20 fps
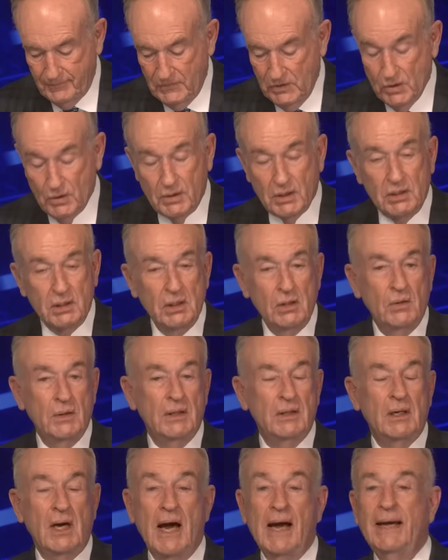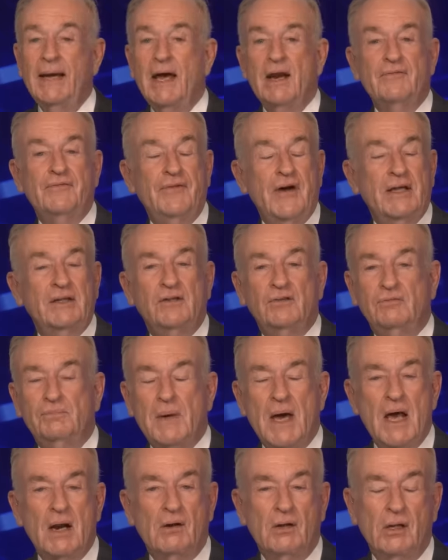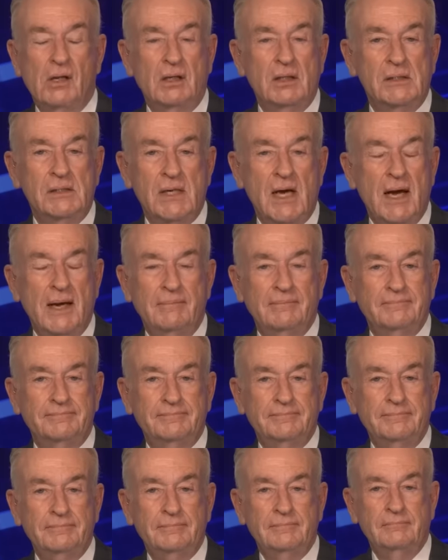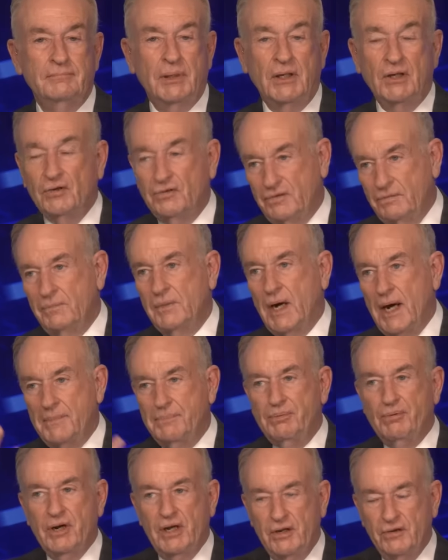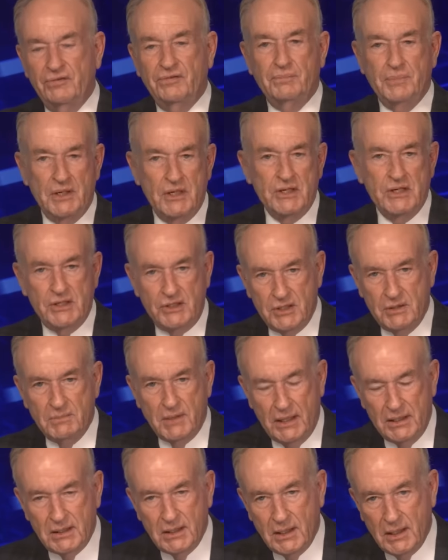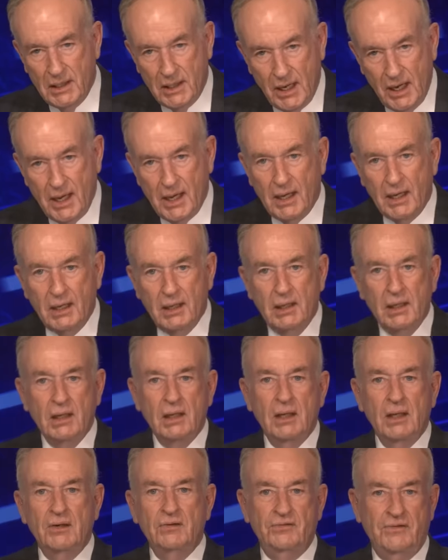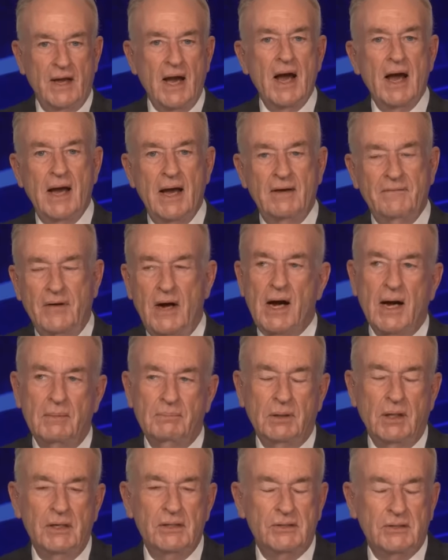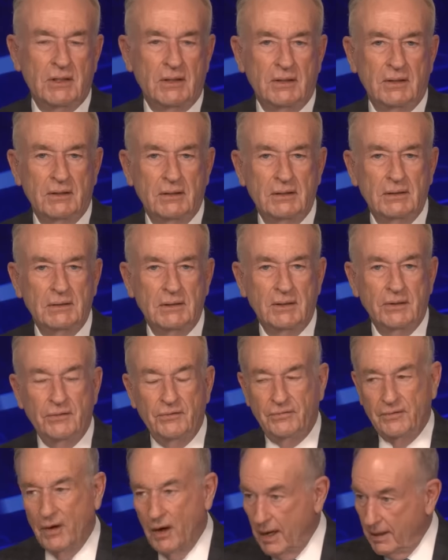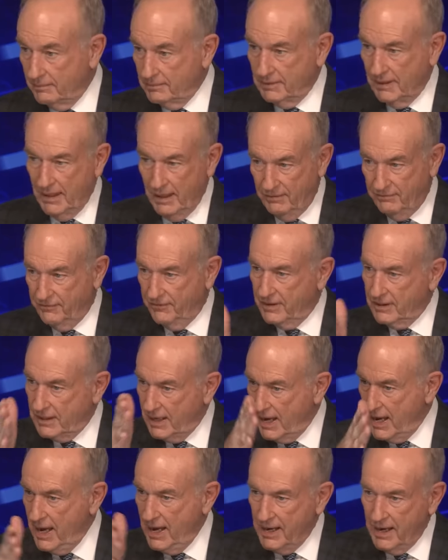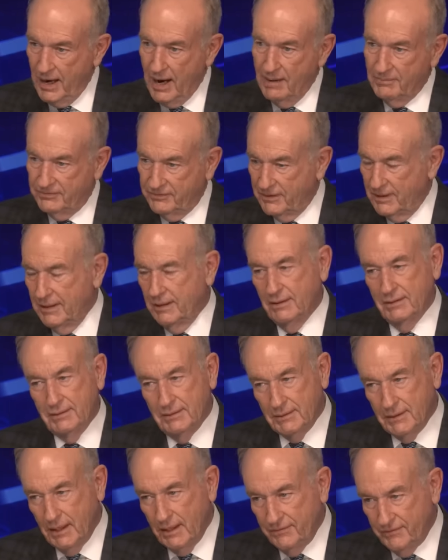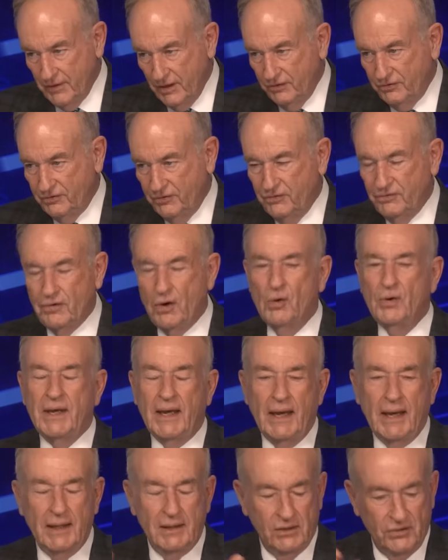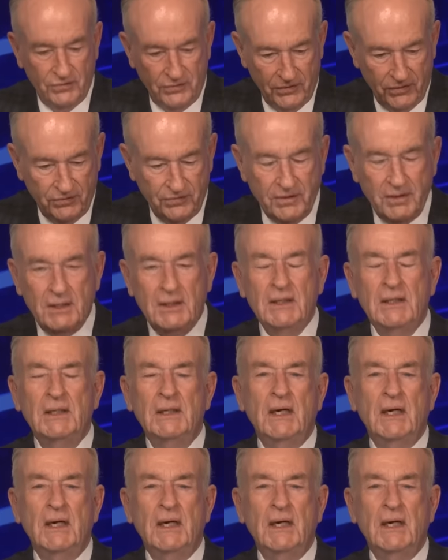You can do it. I got to fight this battle all the time because of my predisposition, my D N A, is to have high blood sugar. So I'm every day I'm saying, all right, this is okay, this isn't.